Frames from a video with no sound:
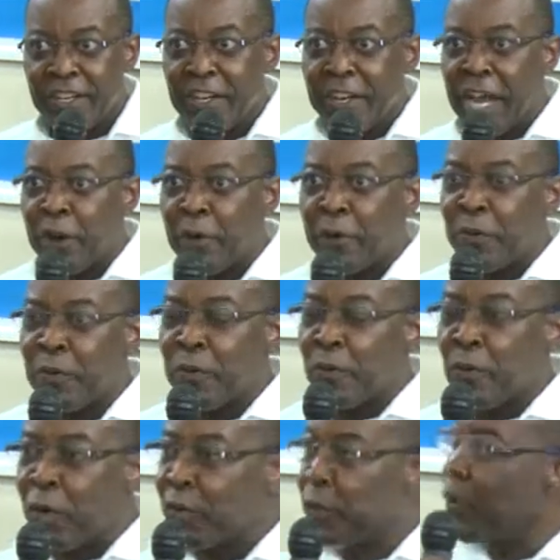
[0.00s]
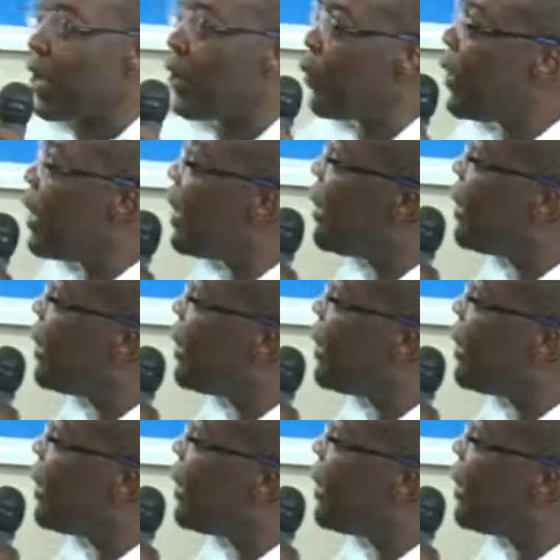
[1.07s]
Now, what we are doing